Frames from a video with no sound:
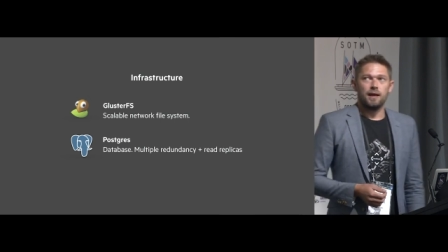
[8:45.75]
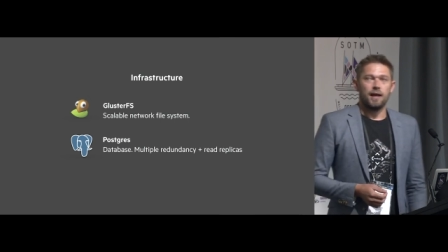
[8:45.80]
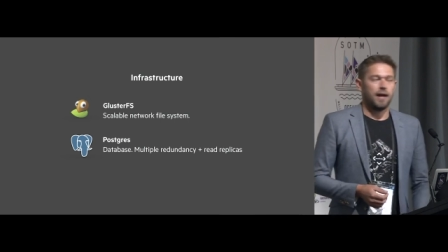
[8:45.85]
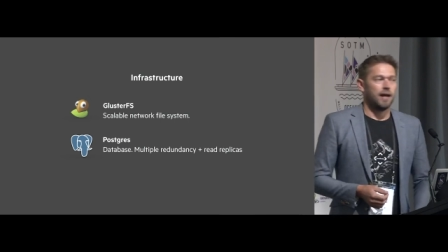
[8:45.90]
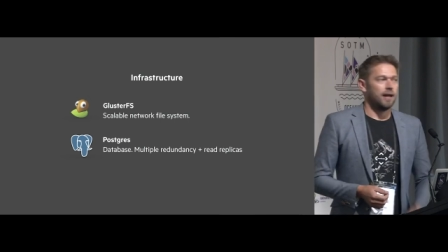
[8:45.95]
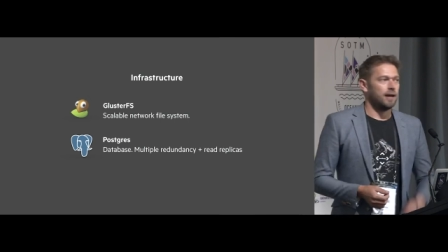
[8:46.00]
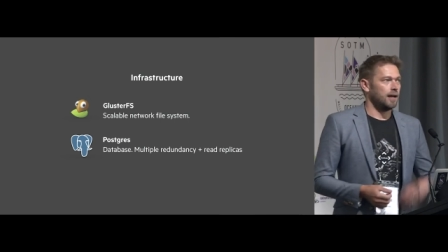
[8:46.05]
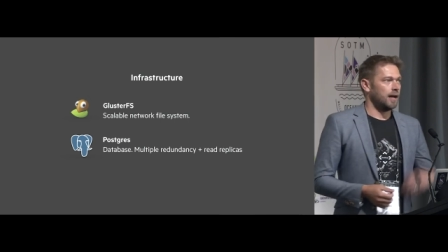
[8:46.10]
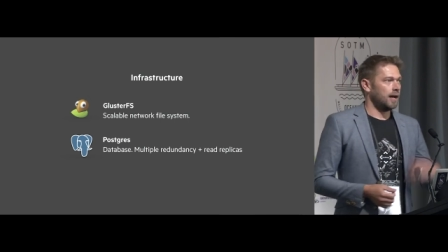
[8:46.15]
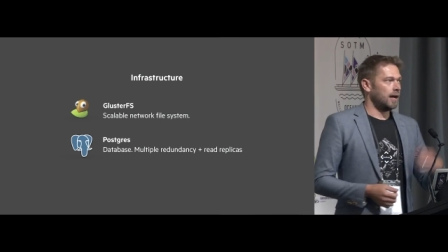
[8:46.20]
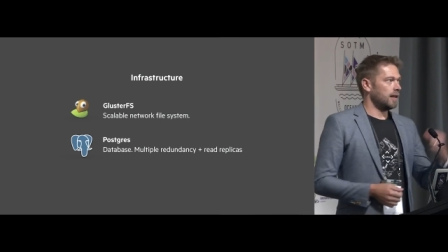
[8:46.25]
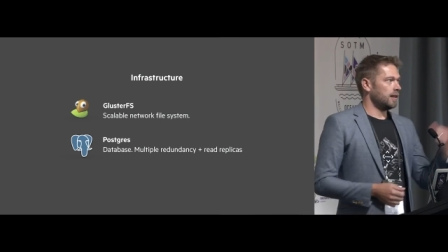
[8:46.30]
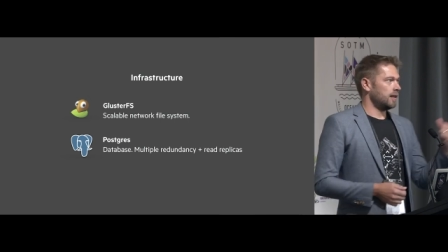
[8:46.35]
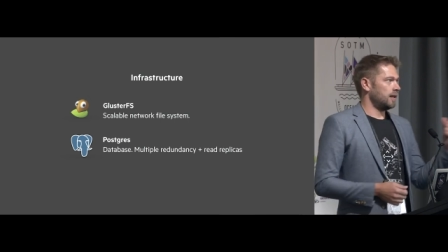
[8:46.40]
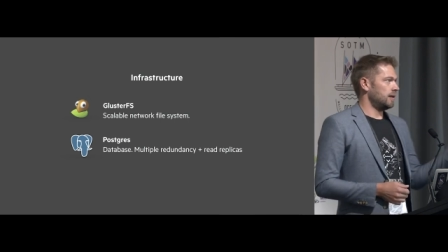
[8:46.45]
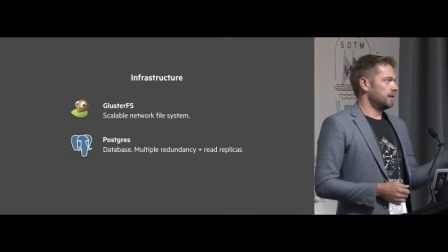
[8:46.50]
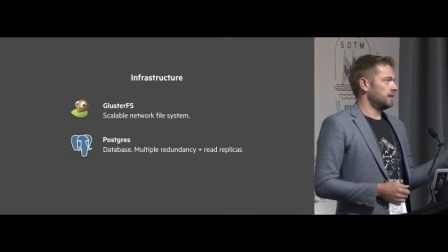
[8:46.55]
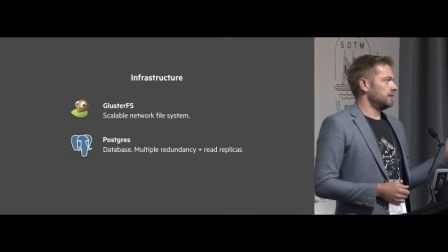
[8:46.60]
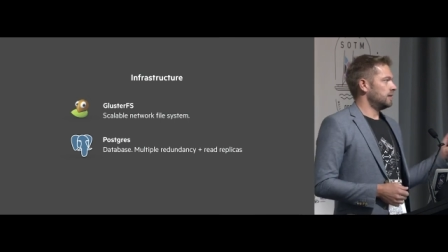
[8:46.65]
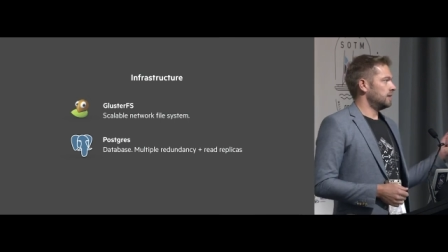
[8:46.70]
and
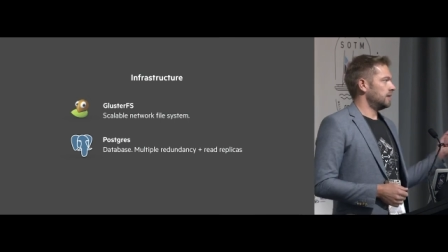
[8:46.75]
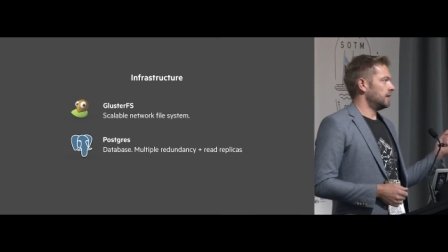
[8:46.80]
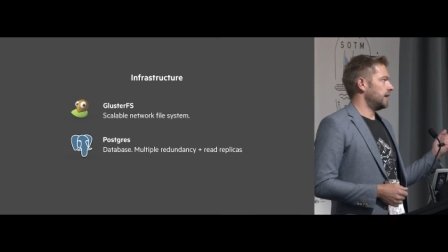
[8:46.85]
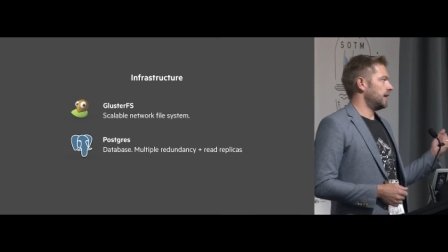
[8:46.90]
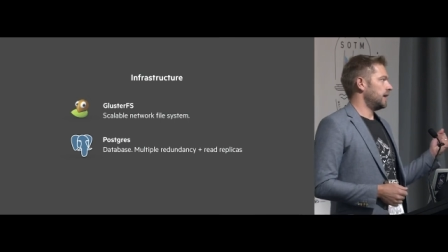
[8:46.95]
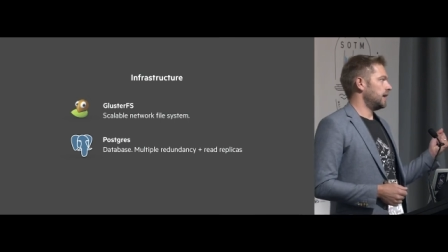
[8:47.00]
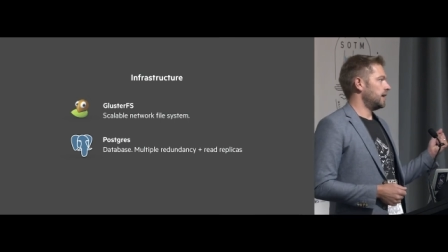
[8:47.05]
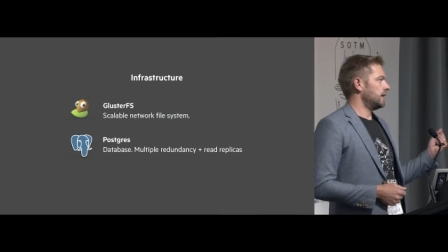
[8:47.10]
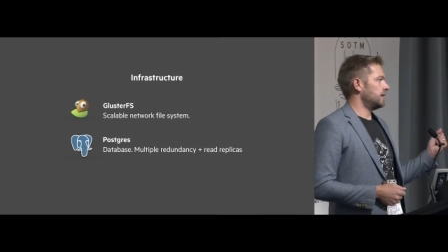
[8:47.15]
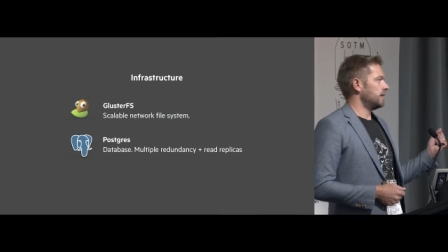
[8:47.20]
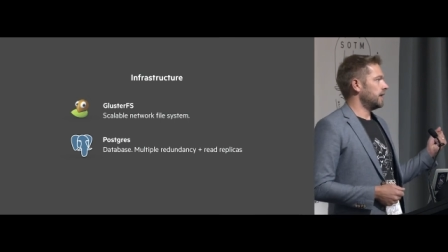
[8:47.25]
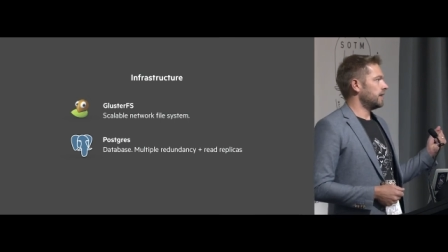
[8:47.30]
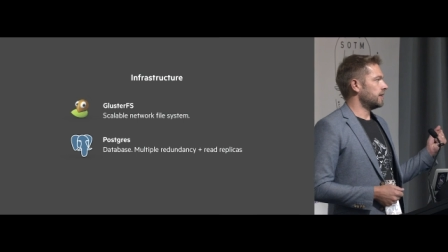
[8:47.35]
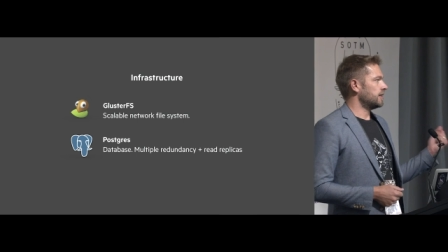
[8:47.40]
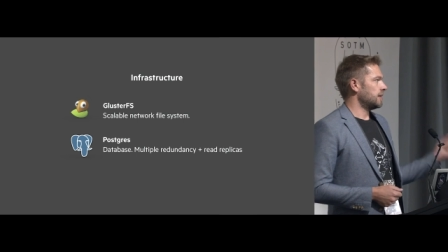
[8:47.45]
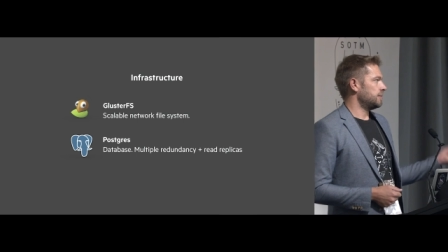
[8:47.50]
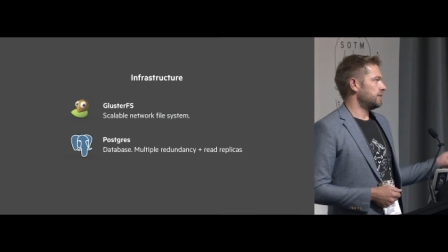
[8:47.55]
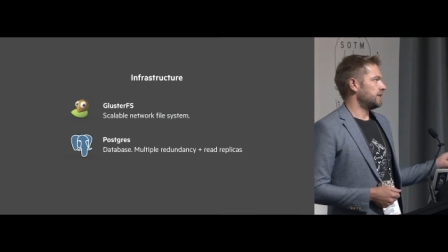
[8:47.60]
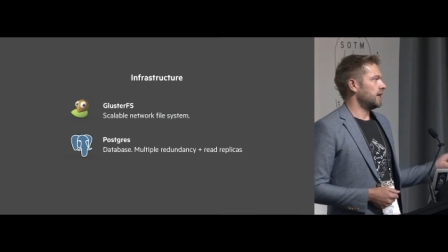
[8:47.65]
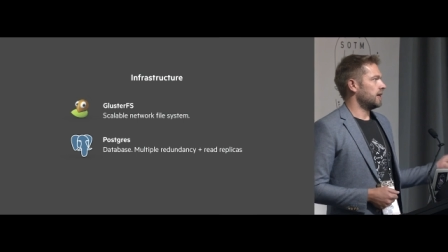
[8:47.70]
other uh, the other
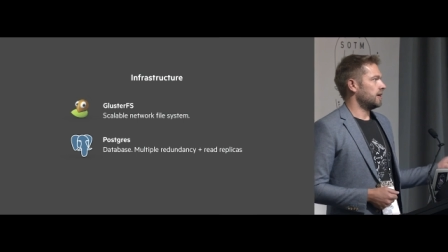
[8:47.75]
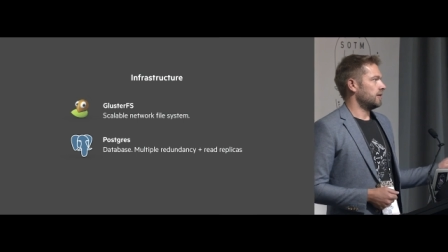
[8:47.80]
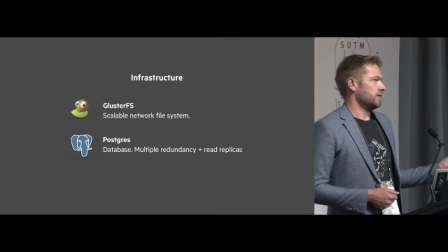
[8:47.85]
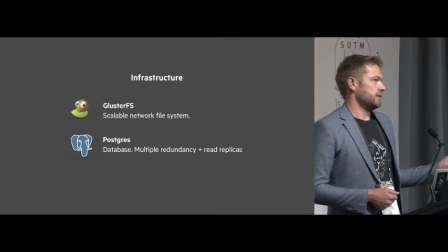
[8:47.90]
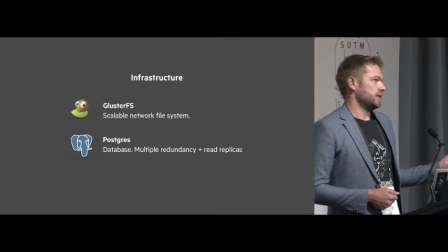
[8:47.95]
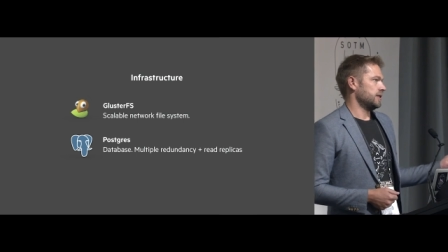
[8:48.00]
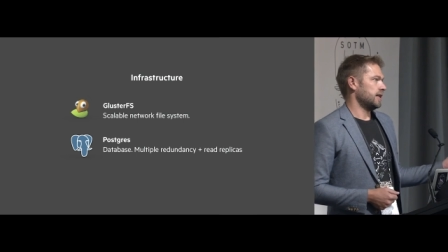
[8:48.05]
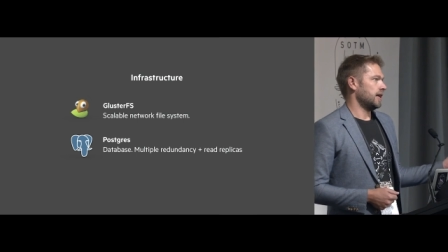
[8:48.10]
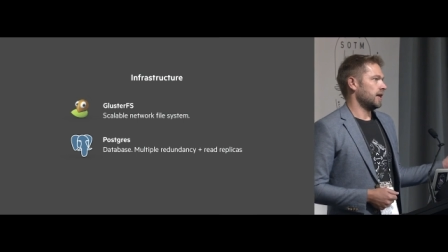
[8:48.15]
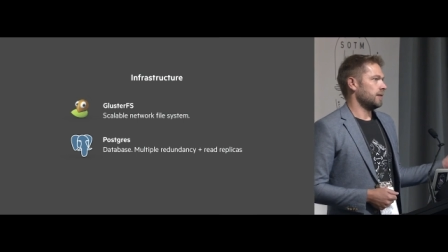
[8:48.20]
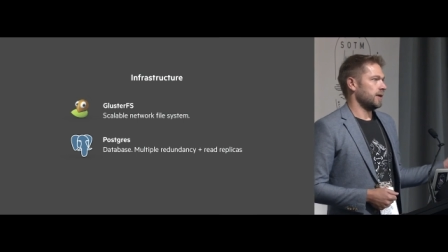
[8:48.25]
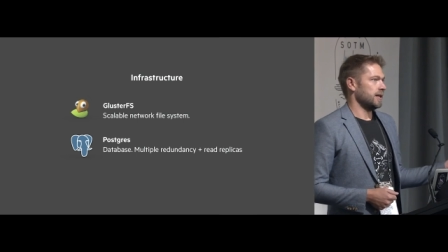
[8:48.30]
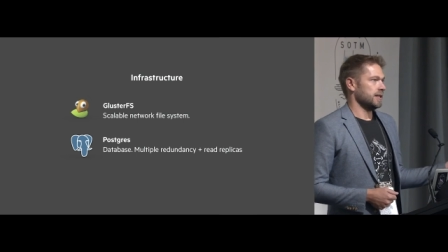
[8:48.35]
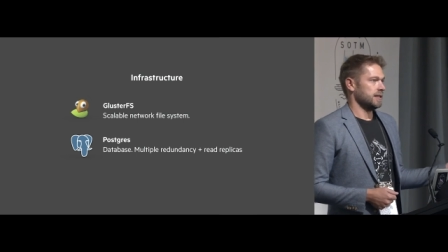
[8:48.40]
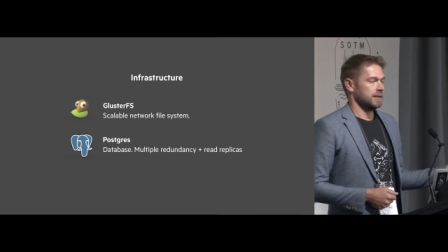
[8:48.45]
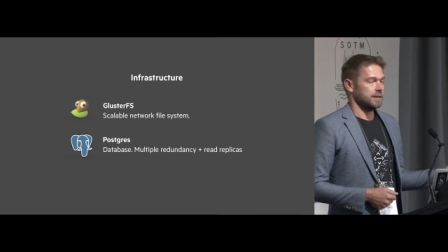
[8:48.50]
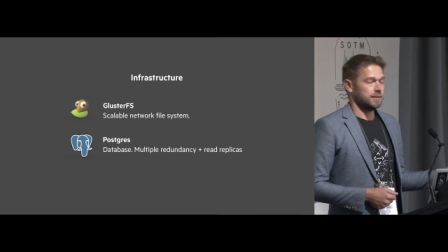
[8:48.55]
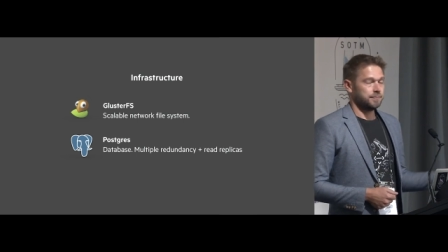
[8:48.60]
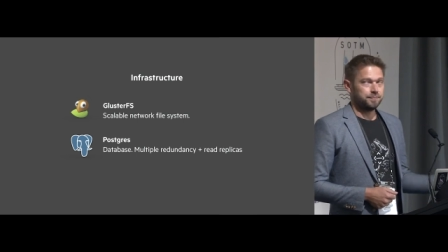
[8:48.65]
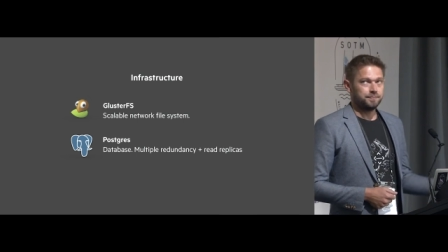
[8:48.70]
type of data is in
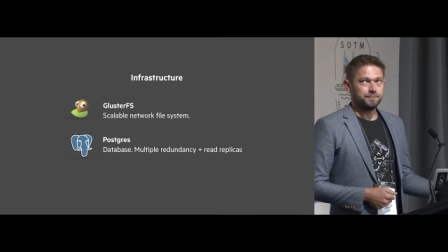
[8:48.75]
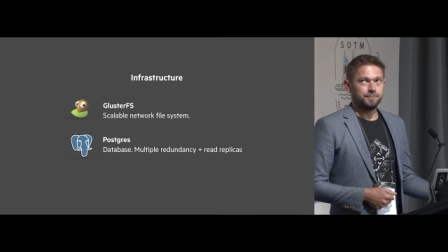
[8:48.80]
databases.